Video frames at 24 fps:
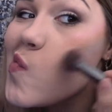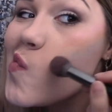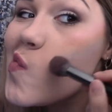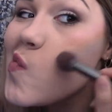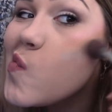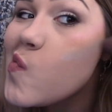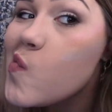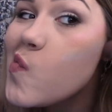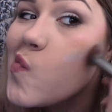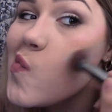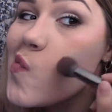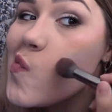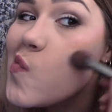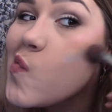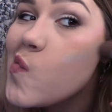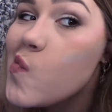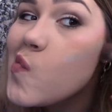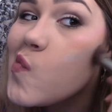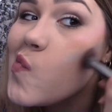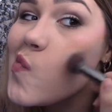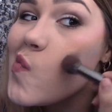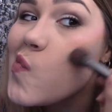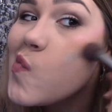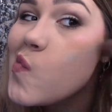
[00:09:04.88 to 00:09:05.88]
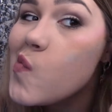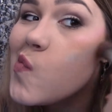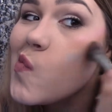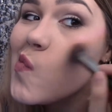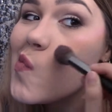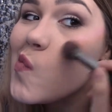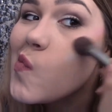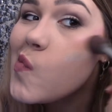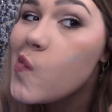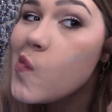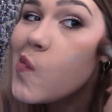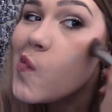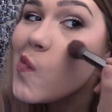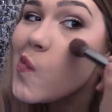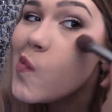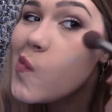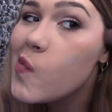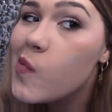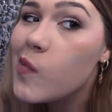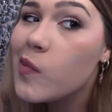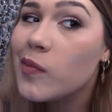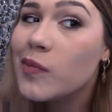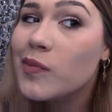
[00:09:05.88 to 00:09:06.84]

(silence)